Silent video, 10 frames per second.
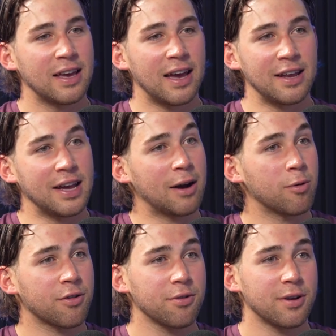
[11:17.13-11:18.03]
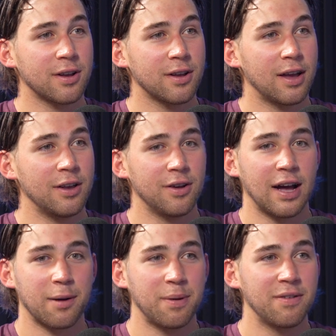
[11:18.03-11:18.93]
and you got to work through it, and you got
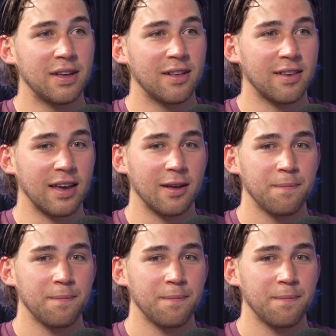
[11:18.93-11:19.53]
to pivot. It's like